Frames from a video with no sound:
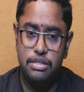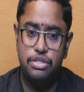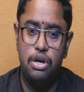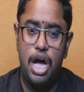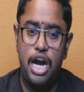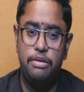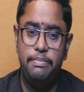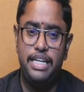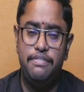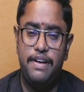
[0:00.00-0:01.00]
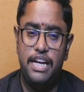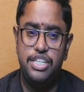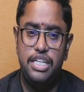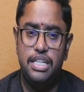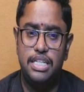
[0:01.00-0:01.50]
So automated
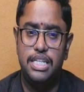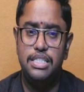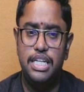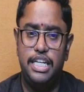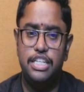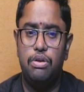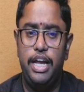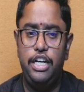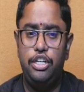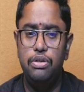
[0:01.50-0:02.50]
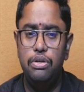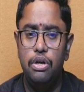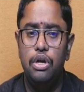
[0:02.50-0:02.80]
fashion in the sense it is going to